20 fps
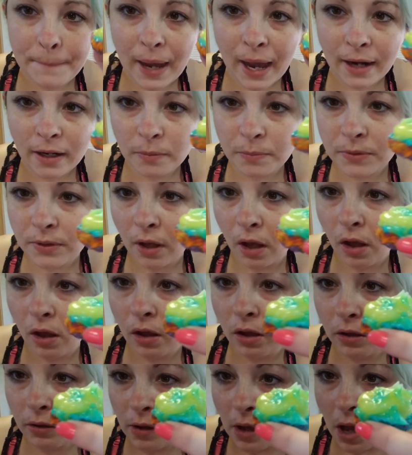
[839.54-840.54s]
Bottoms
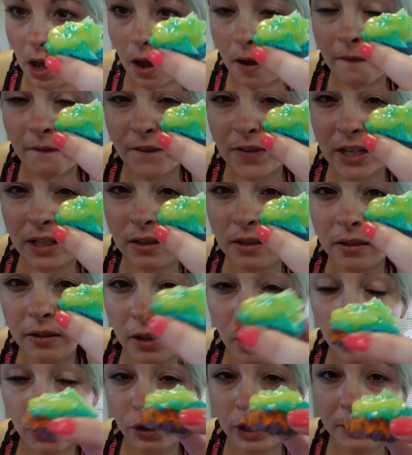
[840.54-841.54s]
all
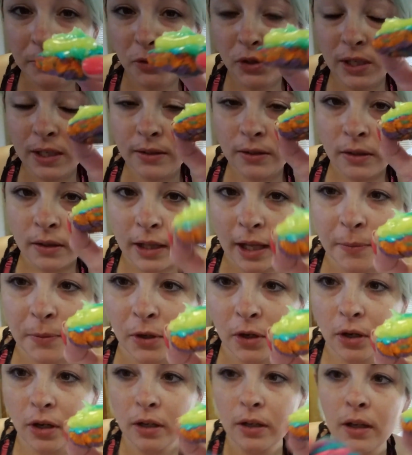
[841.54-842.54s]
filled. Cream cheese,
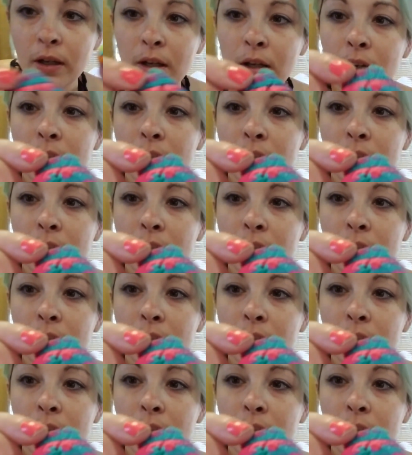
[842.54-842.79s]
lemon curd.